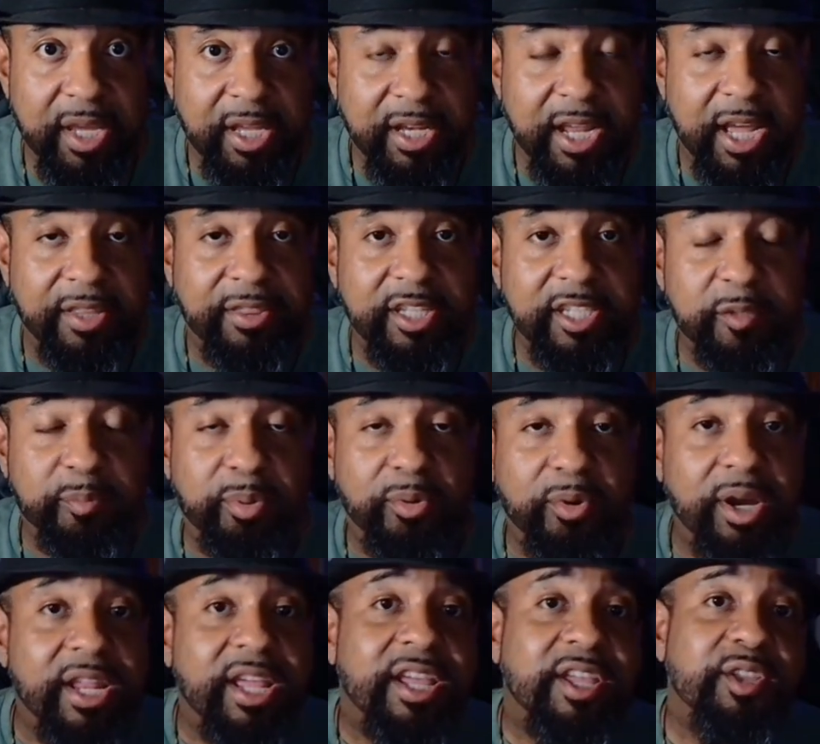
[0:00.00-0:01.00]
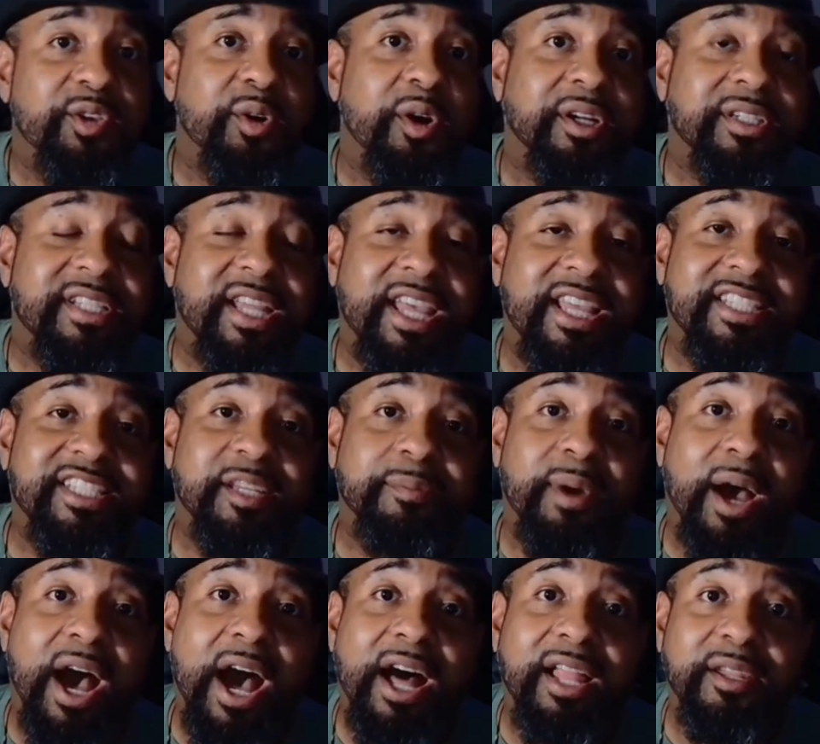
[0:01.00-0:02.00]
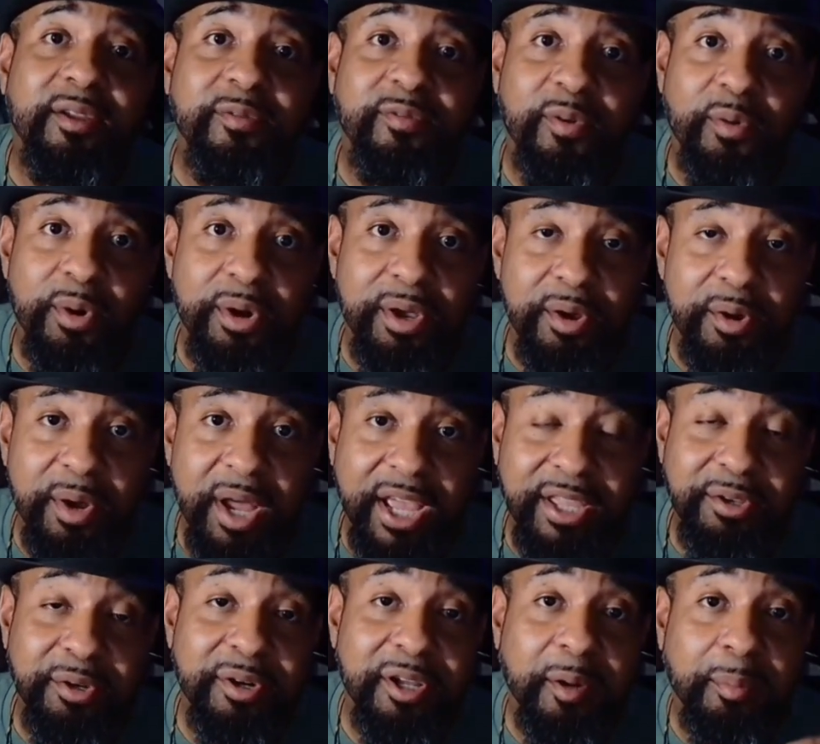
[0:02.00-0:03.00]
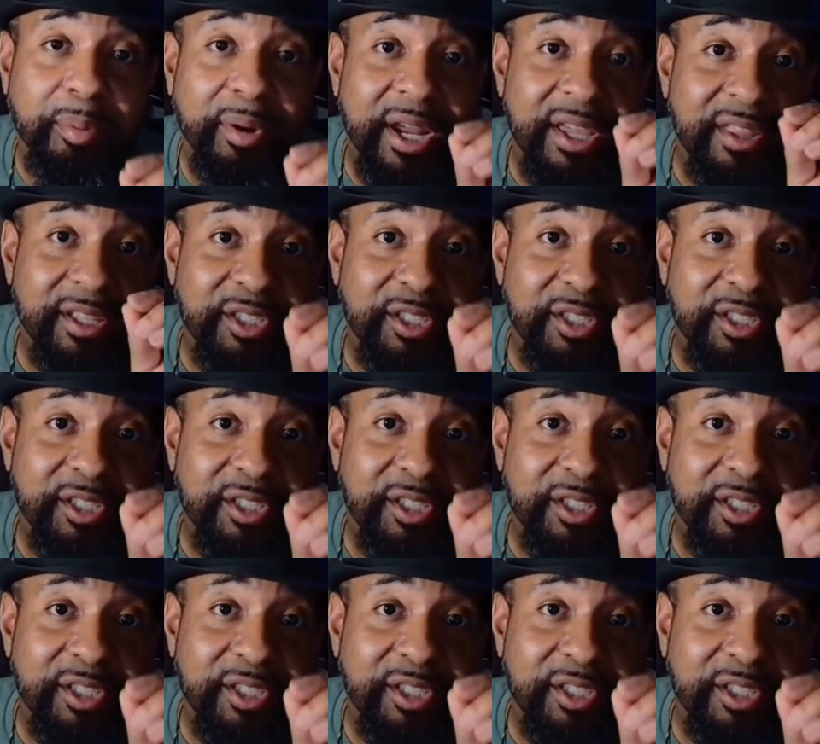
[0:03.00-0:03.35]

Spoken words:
Now, at this point, you're going to take some olive oil and you're going to pray the